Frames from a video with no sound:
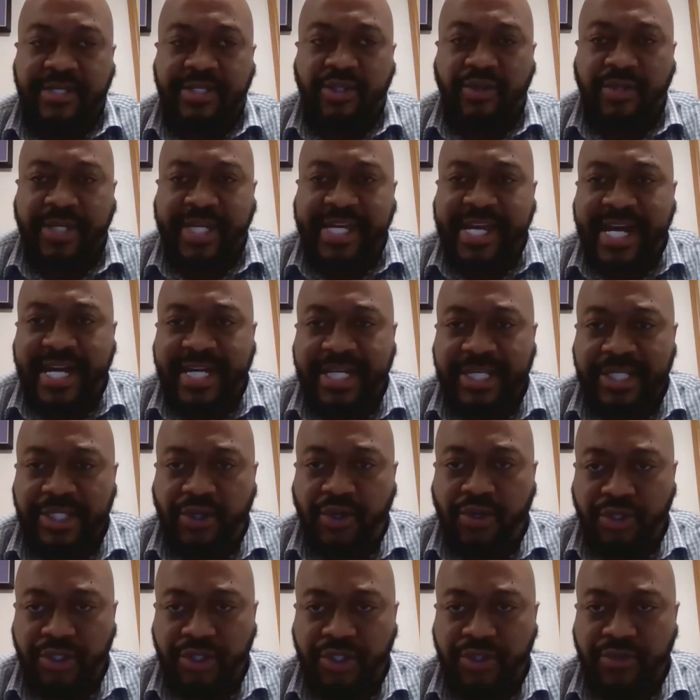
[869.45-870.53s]
So he had his
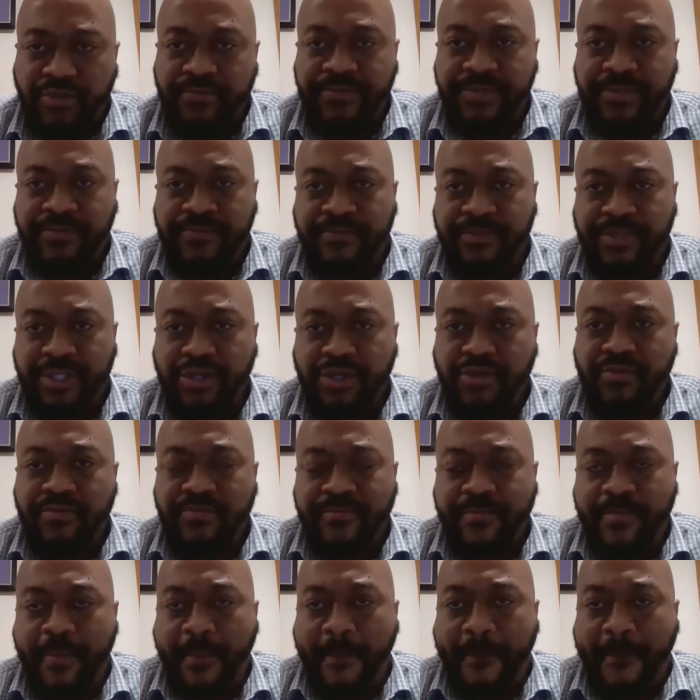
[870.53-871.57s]
own tomb. tomb.